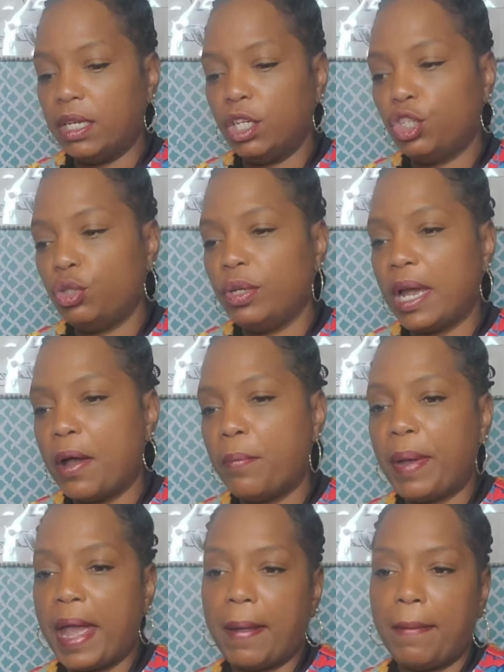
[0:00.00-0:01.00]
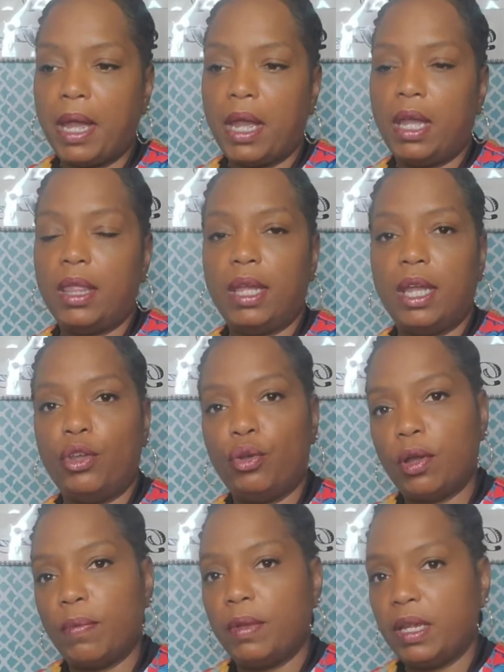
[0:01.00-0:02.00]
initial down payment, and then you
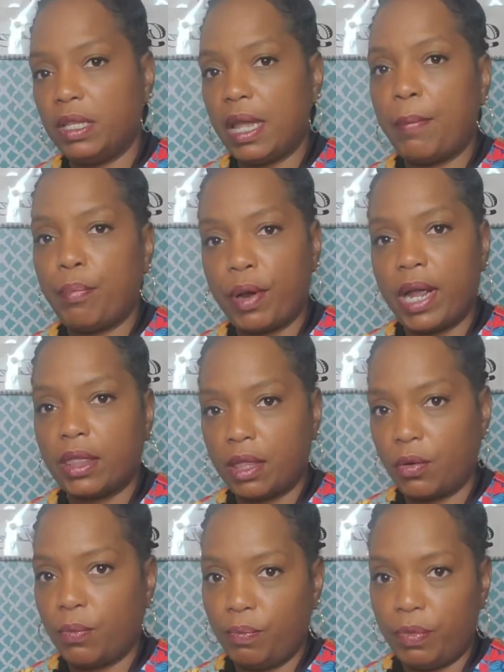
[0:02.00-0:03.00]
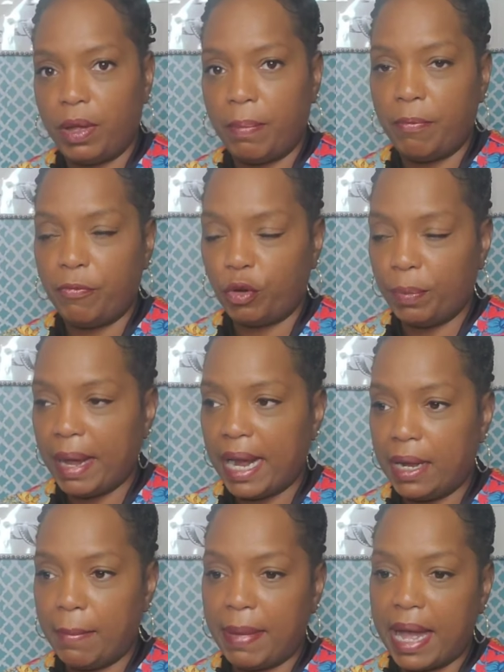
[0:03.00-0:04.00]
can, if they break the
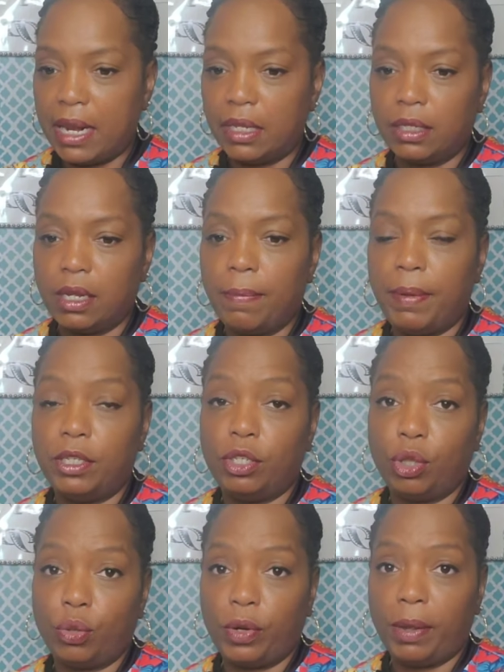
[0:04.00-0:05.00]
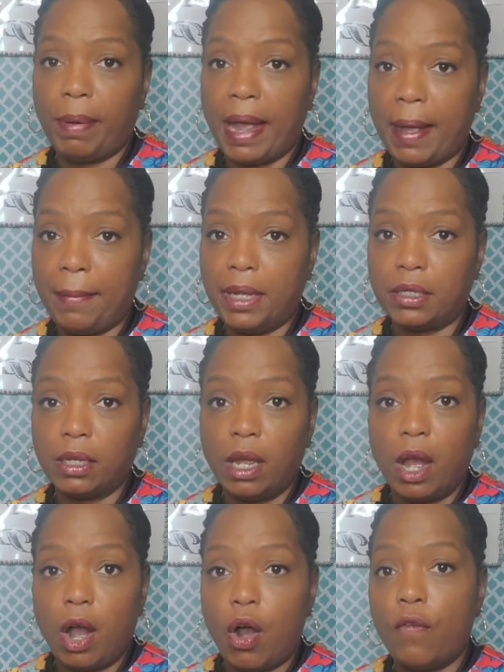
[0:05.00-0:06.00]
remaining balance up into 3 payments
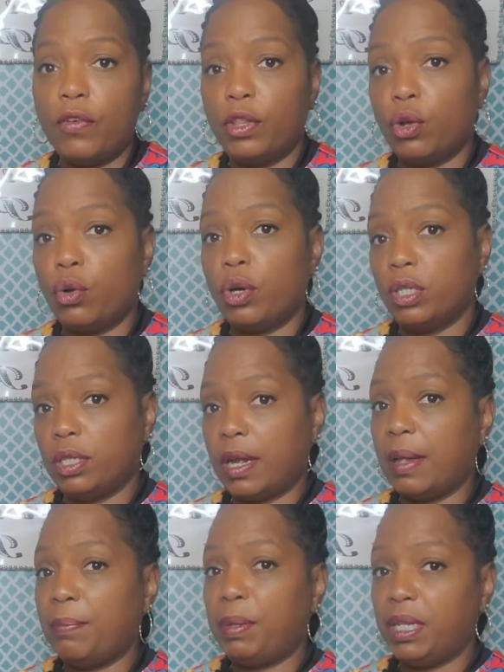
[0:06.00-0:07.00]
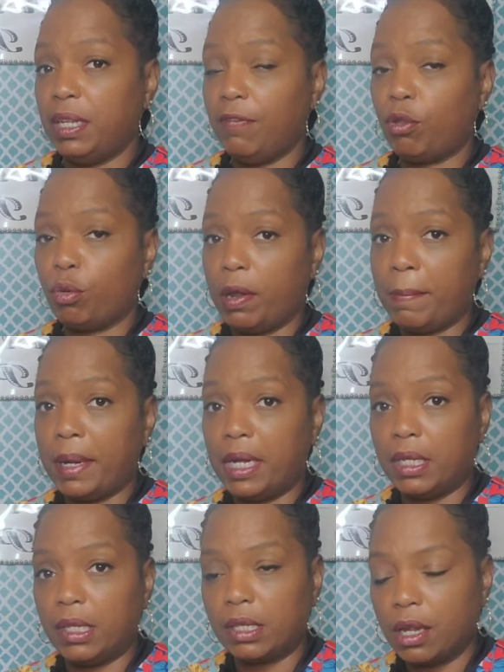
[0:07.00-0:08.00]
over the course, I believe, 3
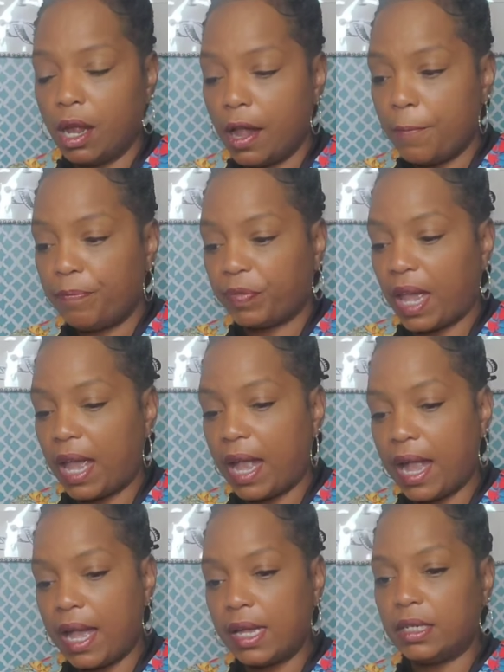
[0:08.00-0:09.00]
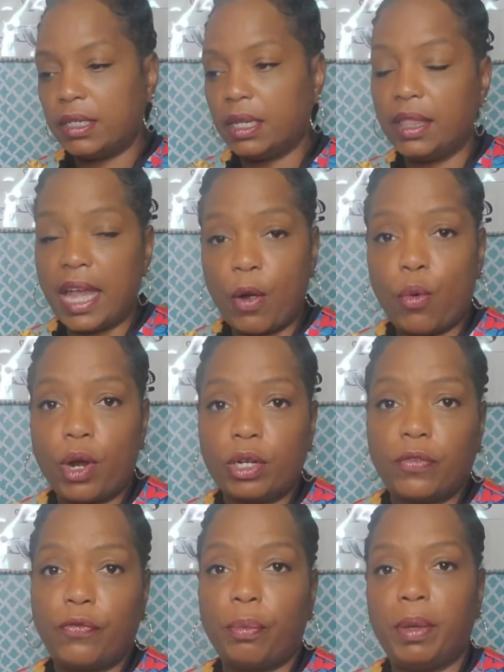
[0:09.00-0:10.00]
months. And that worked
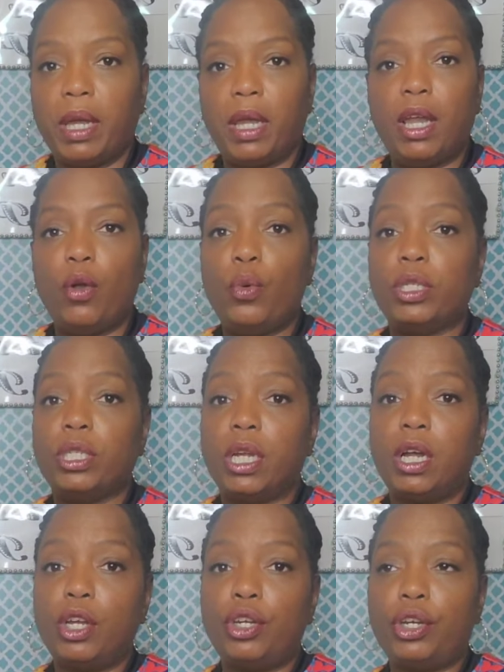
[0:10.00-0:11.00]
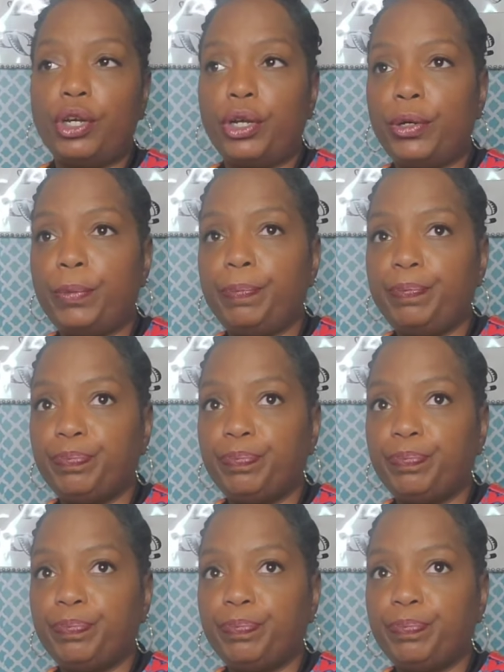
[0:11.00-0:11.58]
for me. It was under,